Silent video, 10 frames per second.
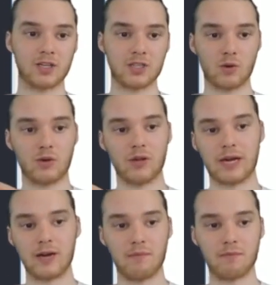just store
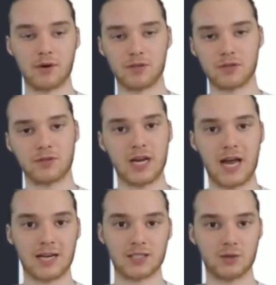like numbers or
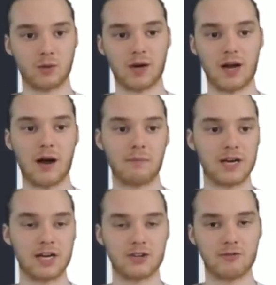text or a
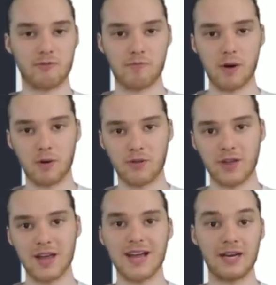combination of both,